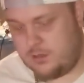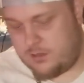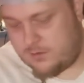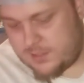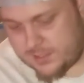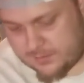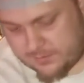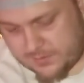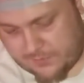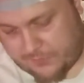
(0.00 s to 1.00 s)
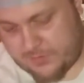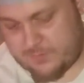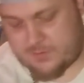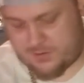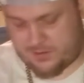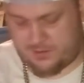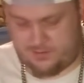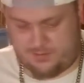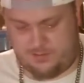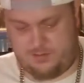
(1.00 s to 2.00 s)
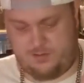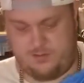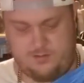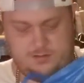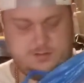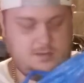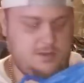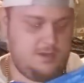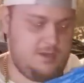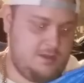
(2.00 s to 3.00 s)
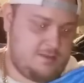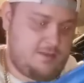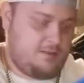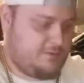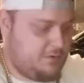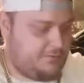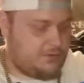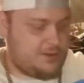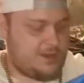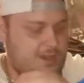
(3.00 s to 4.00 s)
You know what? Those are flea markers. So two for